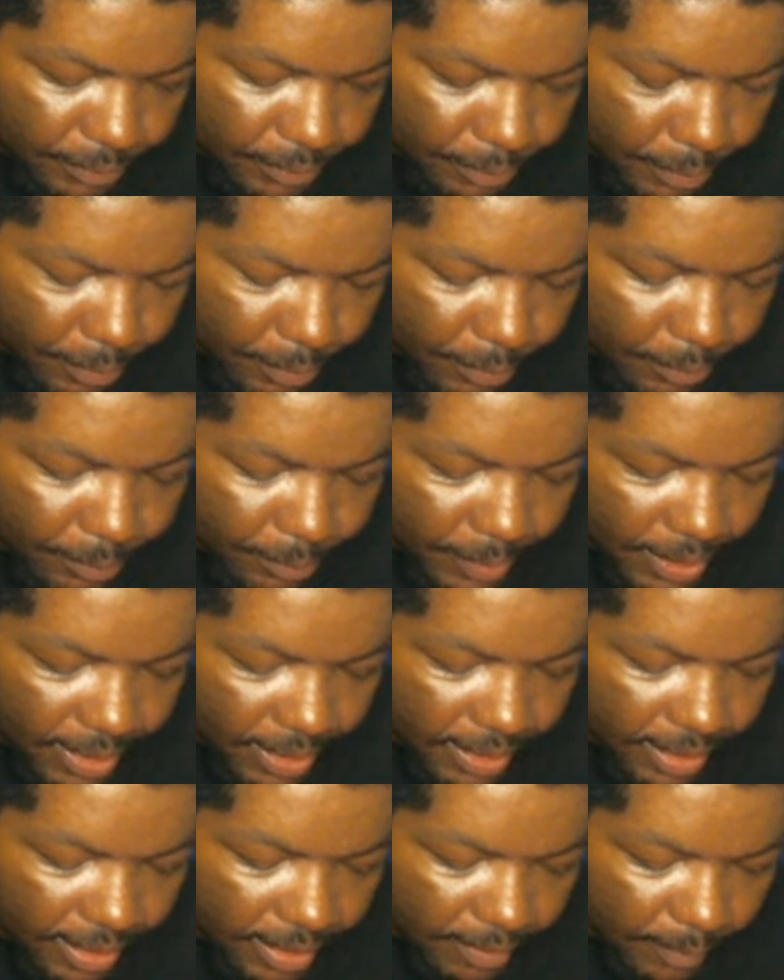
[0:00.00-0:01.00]
room
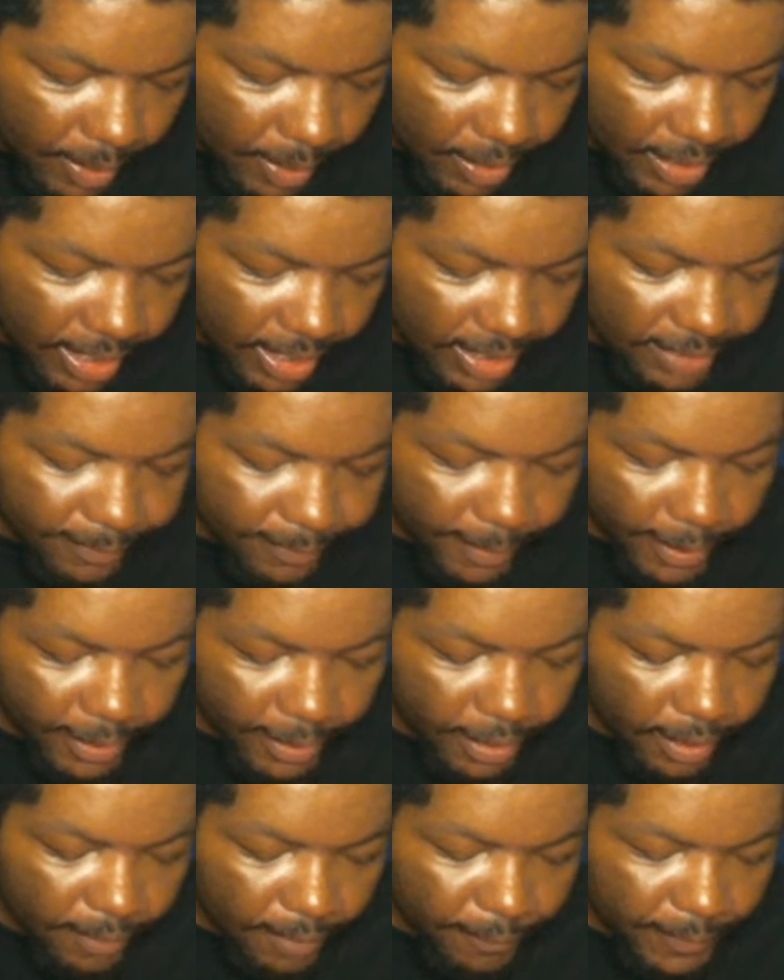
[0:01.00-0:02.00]
while guns
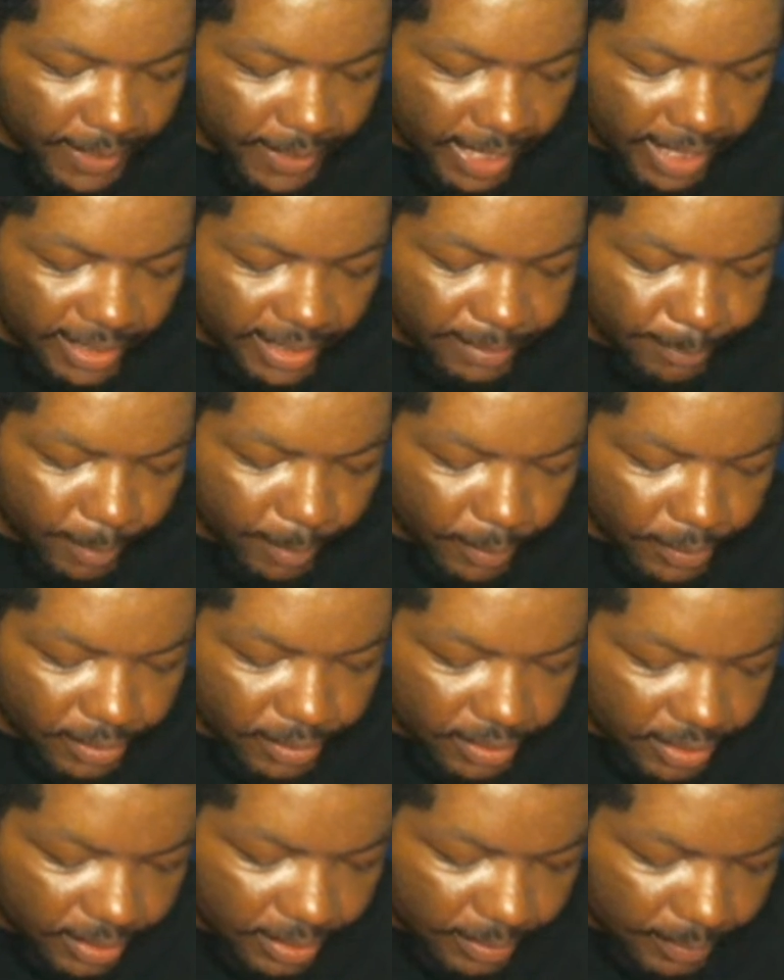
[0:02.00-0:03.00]
firing off. He got
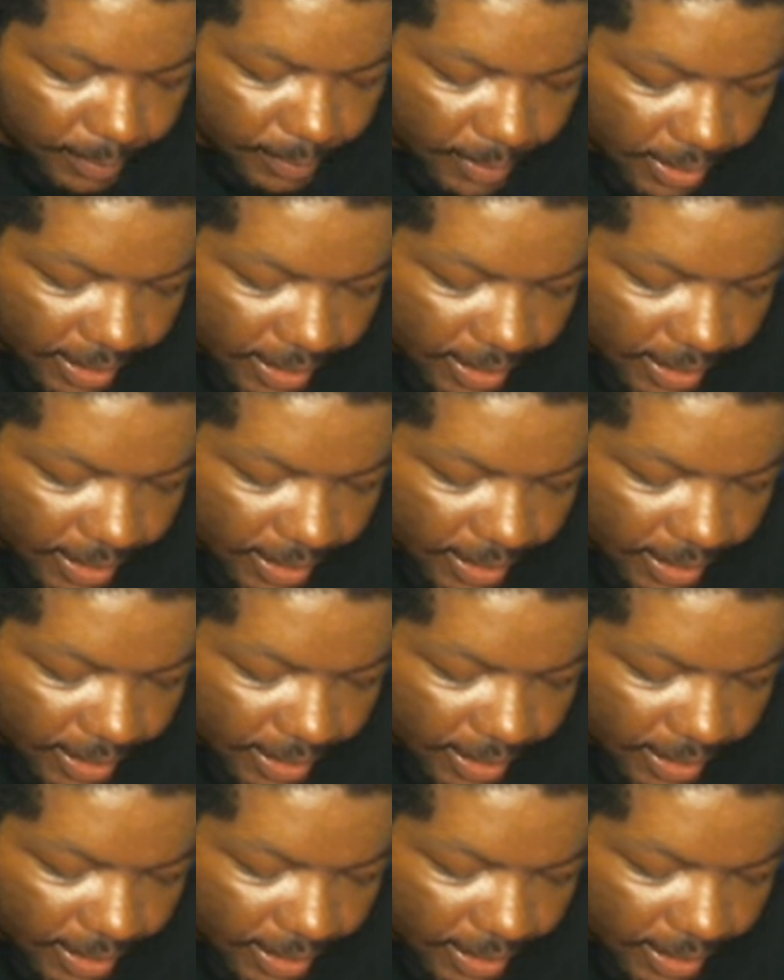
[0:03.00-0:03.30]
exposed to